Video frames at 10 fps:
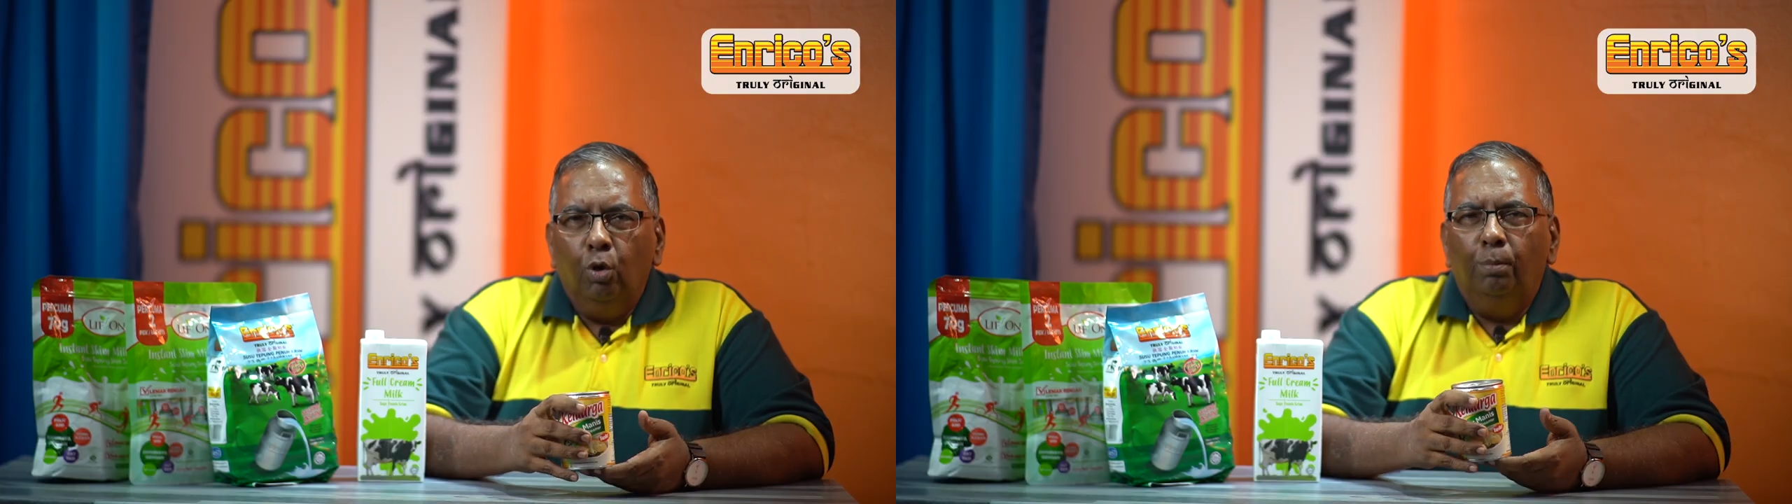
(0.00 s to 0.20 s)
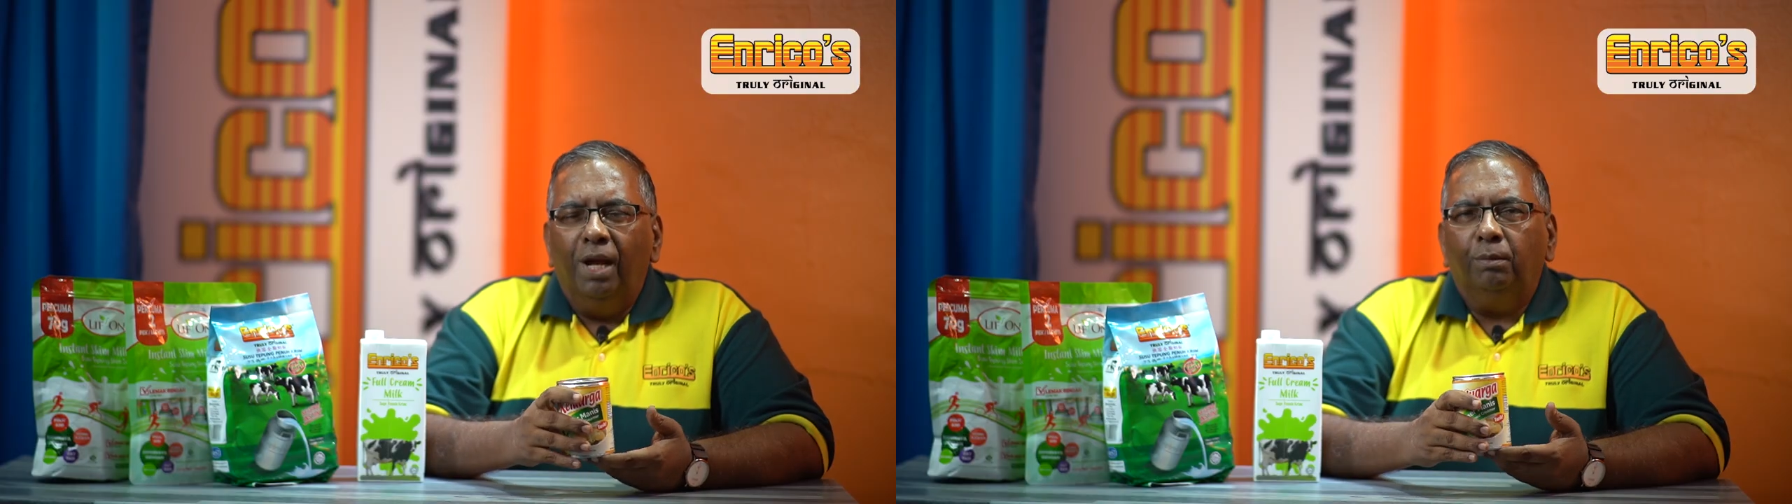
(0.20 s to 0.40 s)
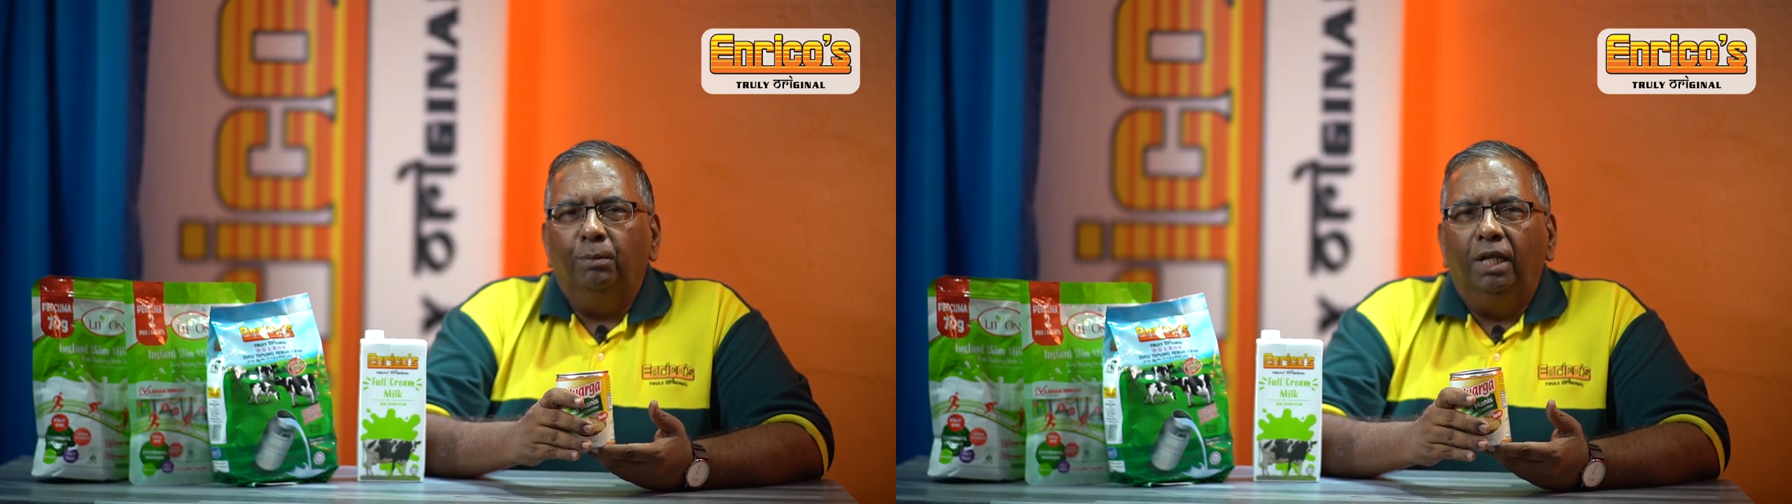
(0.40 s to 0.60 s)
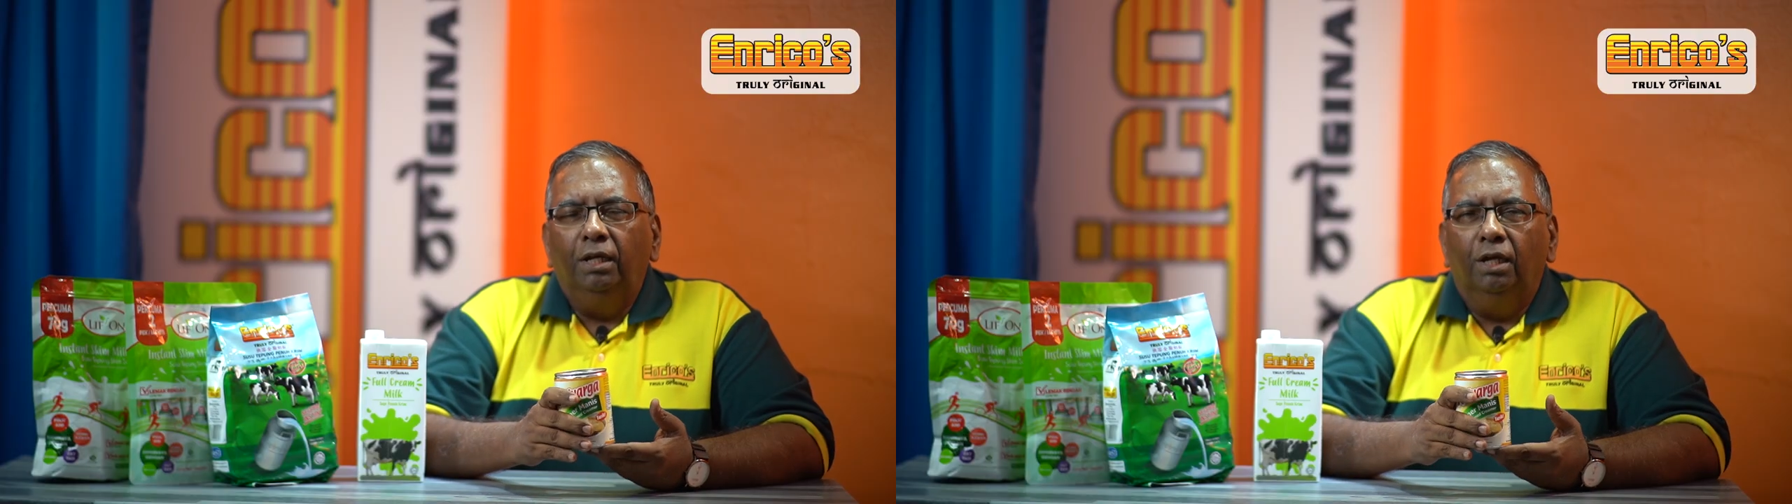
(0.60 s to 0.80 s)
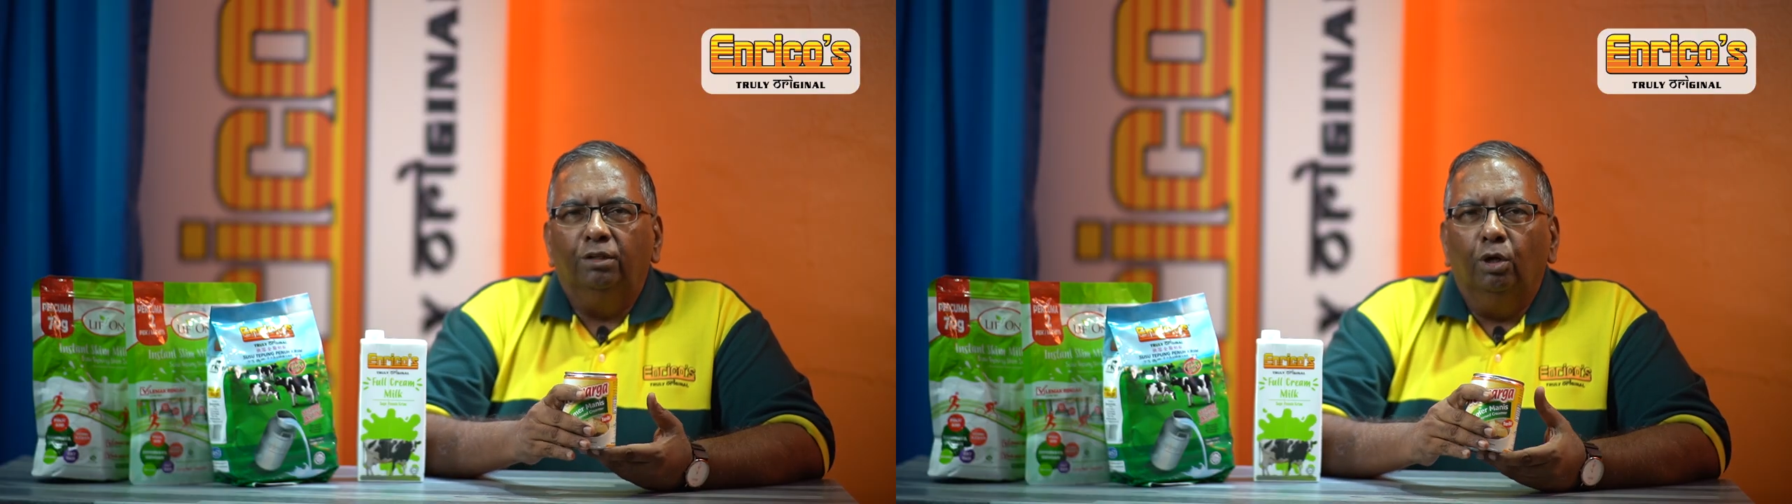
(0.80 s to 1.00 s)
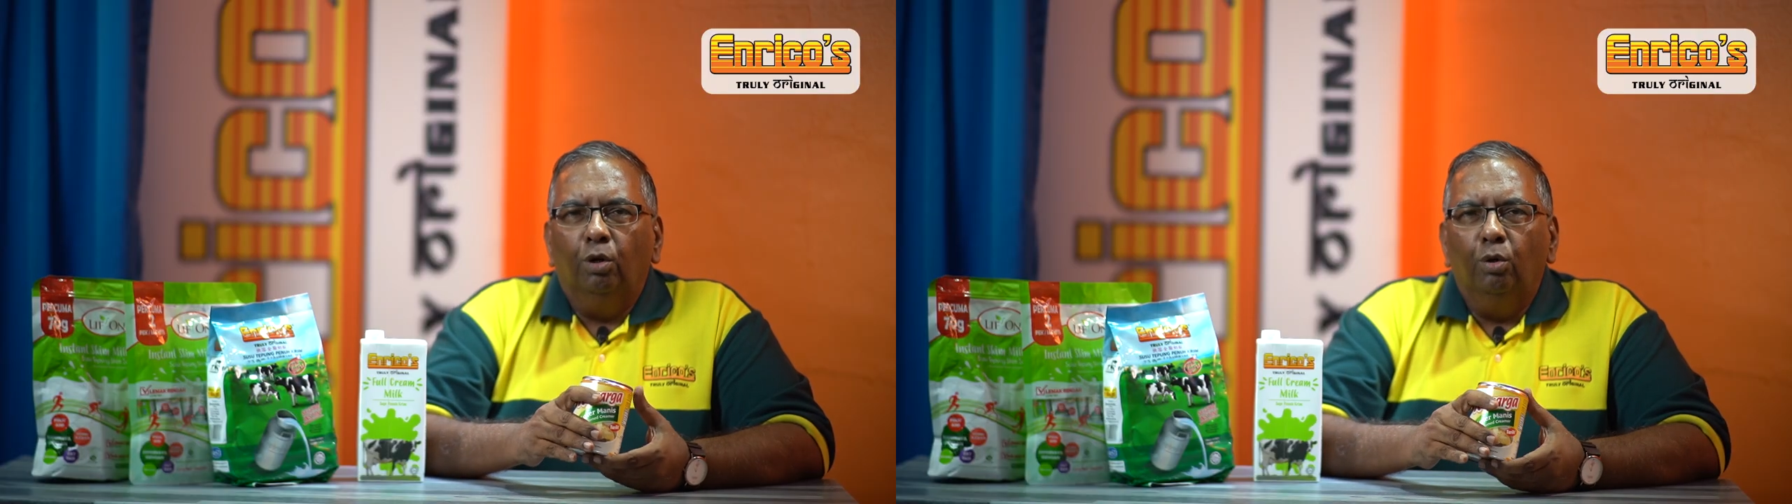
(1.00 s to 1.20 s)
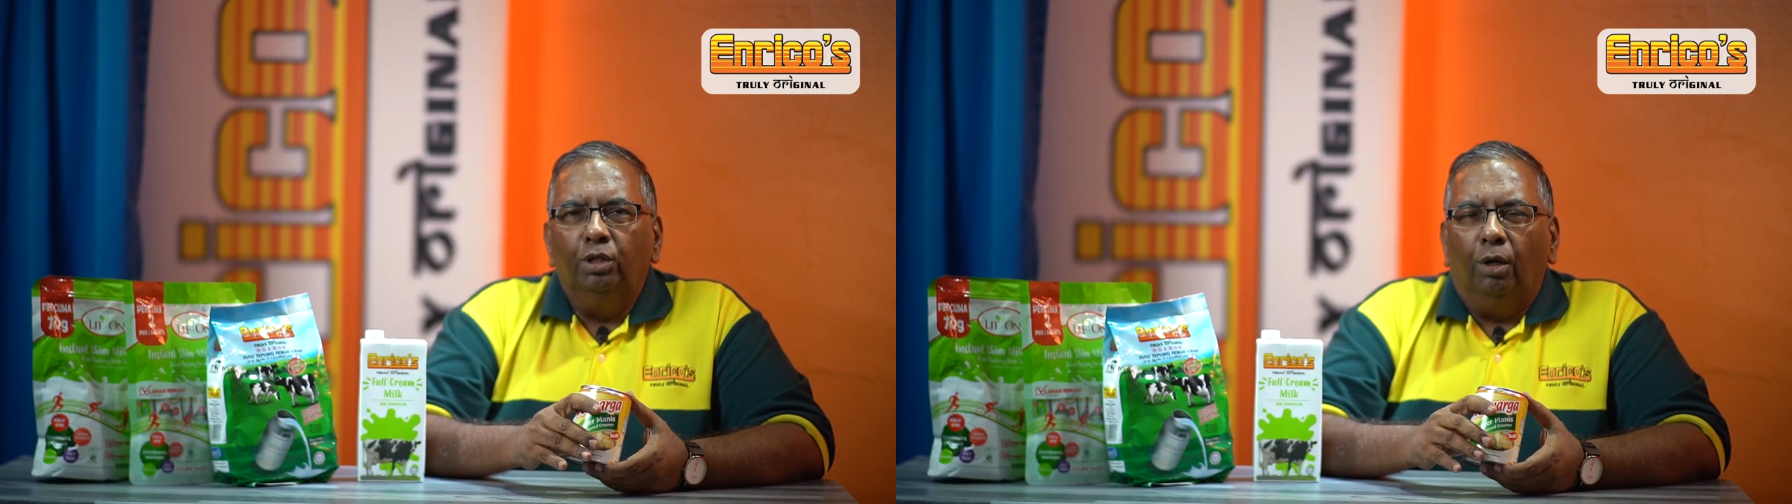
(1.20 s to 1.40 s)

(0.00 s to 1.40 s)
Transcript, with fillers: go back many years ago,